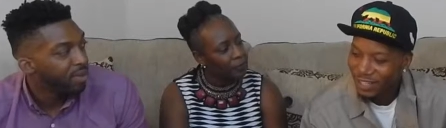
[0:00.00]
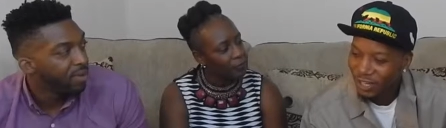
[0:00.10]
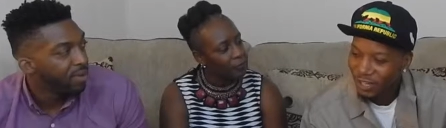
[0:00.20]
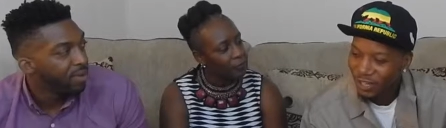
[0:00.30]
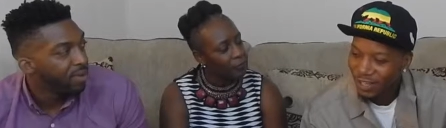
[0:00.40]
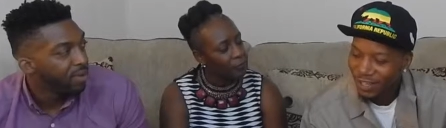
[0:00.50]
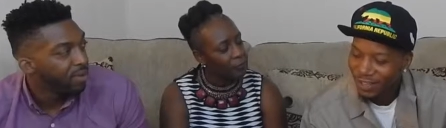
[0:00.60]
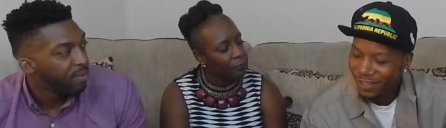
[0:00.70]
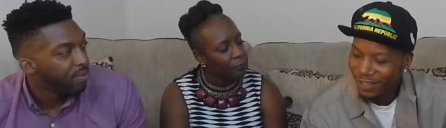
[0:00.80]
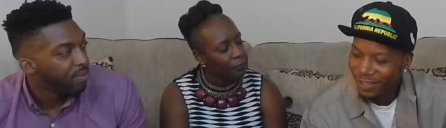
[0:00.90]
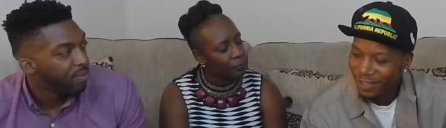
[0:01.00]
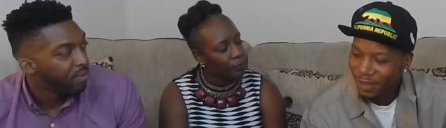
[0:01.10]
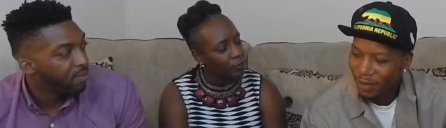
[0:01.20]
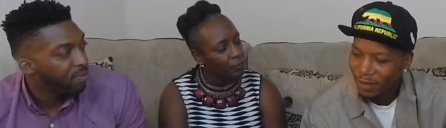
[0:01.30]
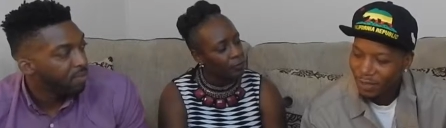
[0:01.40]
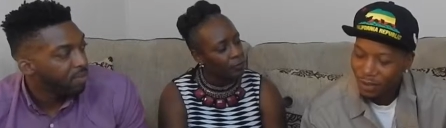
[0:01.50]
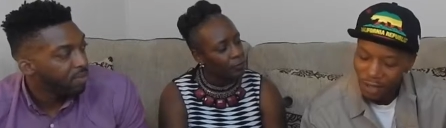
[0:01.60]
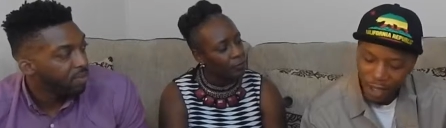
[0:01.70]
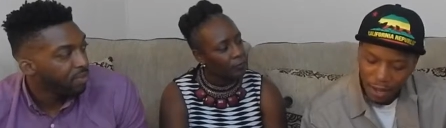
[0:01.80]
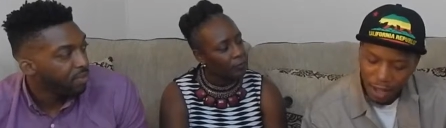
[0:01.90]
Speaker 1: You know, they're like, okay, now, you
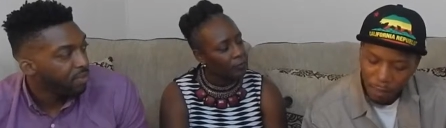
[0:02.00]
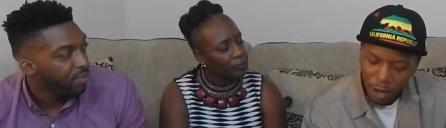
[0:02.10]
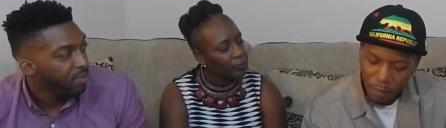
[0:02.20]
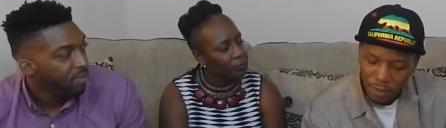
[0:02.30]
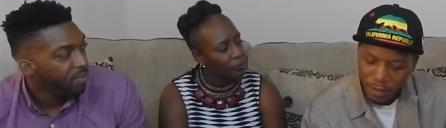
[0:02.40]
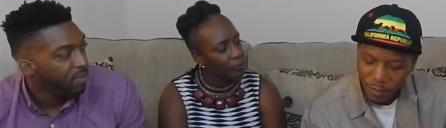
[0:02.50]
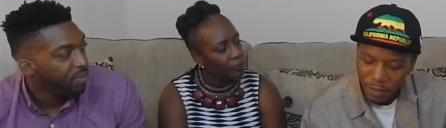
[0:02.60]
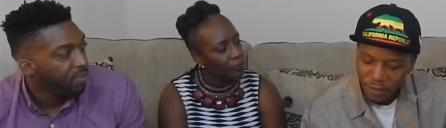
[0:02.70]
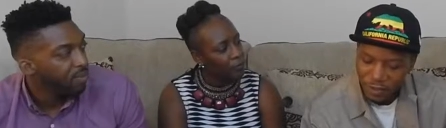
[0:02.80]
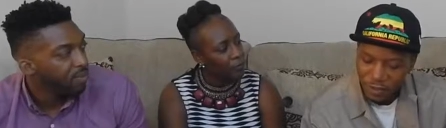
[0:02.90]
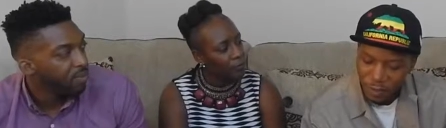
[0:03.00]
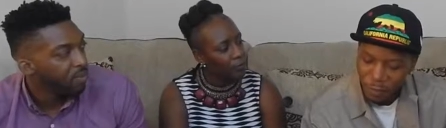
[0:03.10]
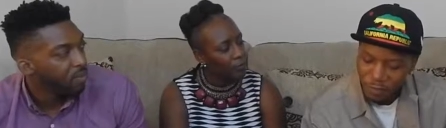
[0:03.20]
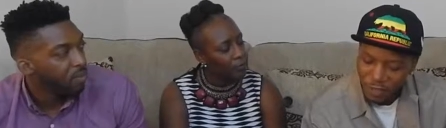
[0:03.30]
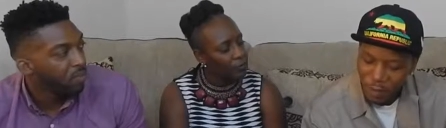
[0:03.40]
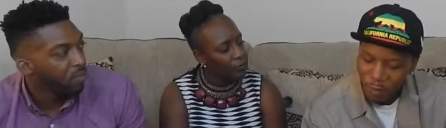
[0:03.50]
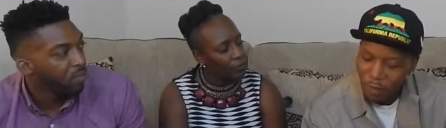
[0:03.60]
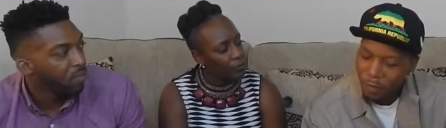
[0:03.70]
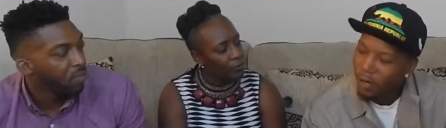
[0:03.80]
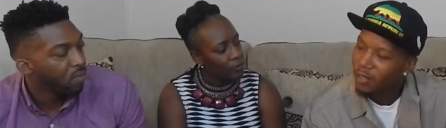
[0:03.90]
know, and I probably experienced some
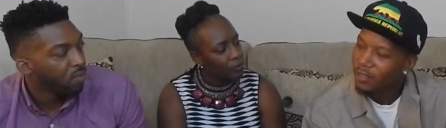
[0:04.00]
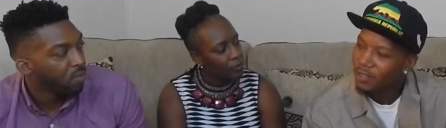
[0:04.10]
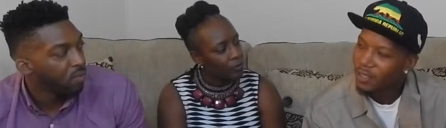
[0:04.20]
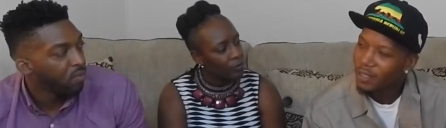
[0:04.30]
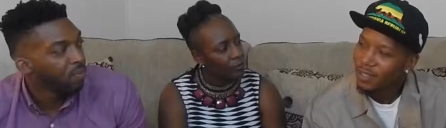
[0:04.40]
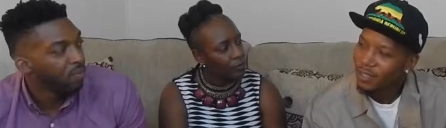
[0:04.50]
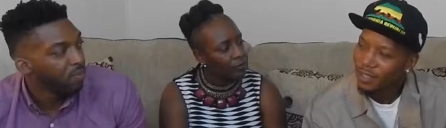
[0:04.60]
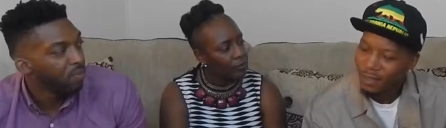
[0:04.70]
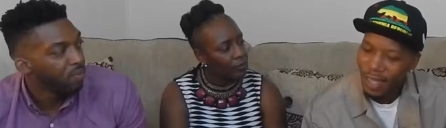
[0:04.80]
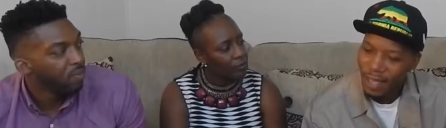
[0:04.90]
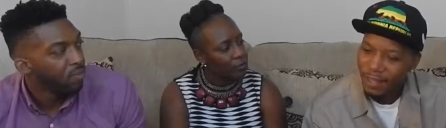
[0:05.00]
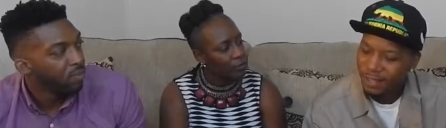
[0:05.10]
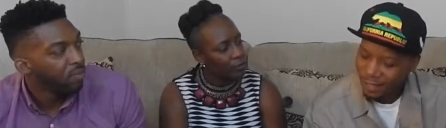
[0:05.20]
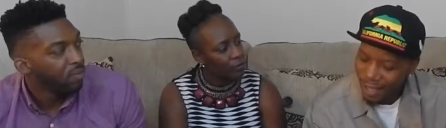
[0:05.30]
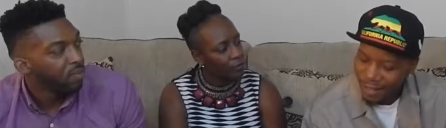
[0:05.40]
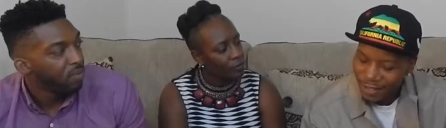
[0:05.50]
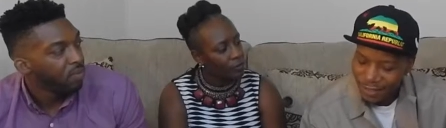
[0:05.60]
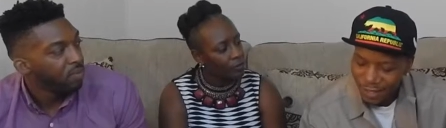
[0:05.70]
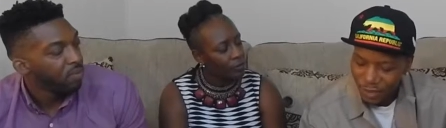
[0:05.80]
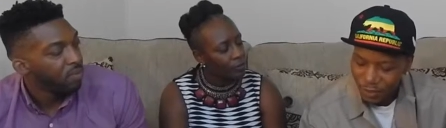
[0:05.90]
similar perks mm-hmm. to that to that
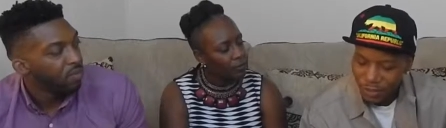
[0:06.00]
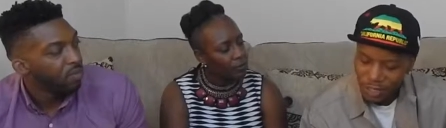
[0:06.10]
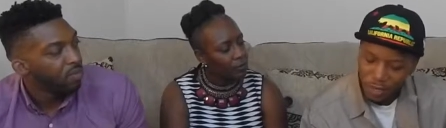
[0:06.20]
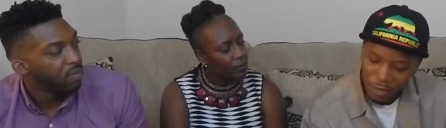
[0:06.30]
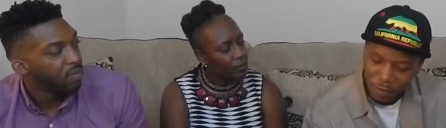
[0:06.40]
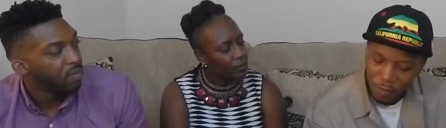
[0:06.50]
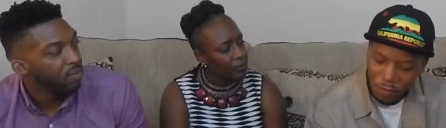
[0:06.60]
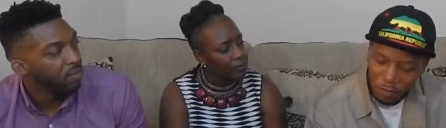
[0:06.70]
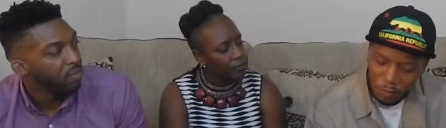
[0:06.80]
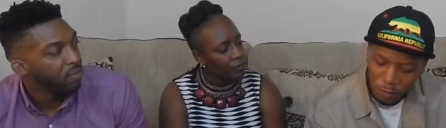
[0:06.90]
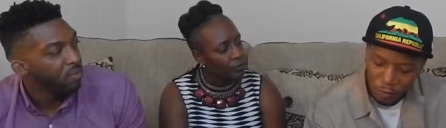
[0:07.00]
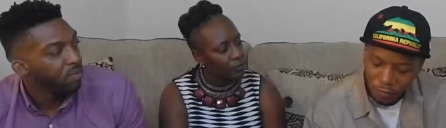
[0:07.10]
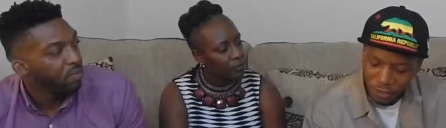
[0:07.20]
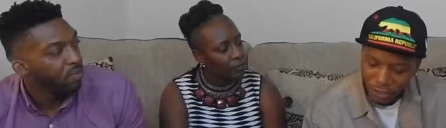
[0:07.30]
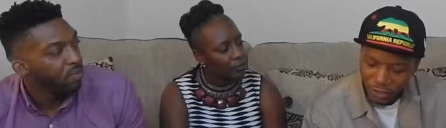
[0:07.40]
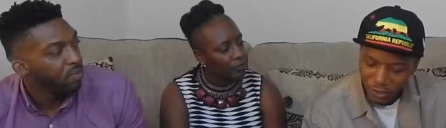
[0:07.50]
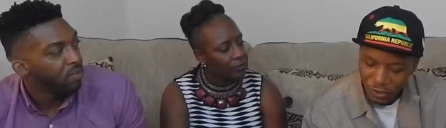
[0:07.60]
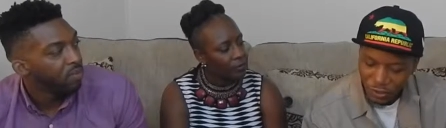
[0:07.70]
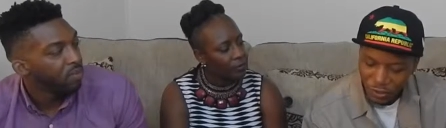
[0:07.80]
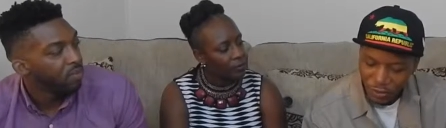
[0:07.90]
extent, where it's like, okay, people are a little bit more friendly
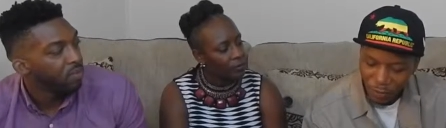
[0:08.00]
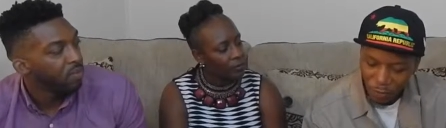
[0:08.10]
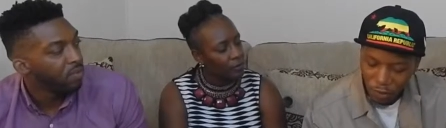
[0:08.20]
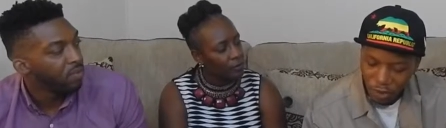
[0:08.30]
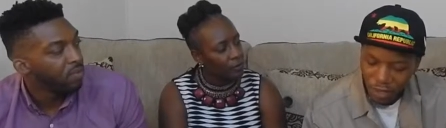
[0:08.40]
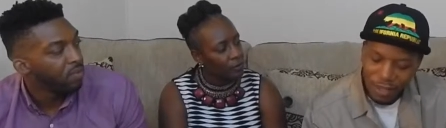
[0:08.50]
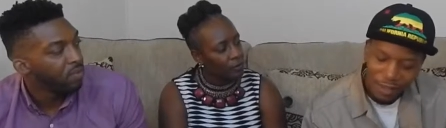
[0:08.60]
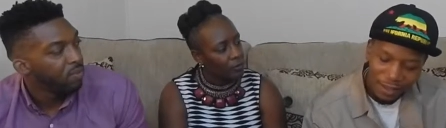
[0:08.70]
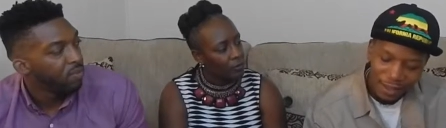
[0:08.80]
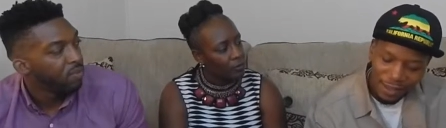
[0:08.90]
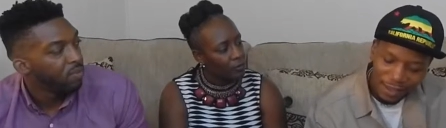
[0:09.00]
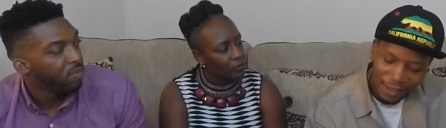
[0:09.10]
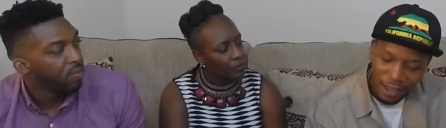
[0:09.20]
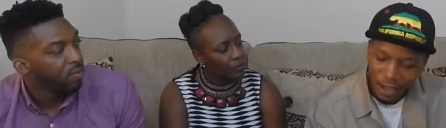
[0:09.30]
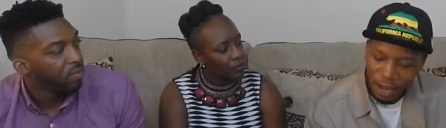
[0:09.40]
to you. They're more hey,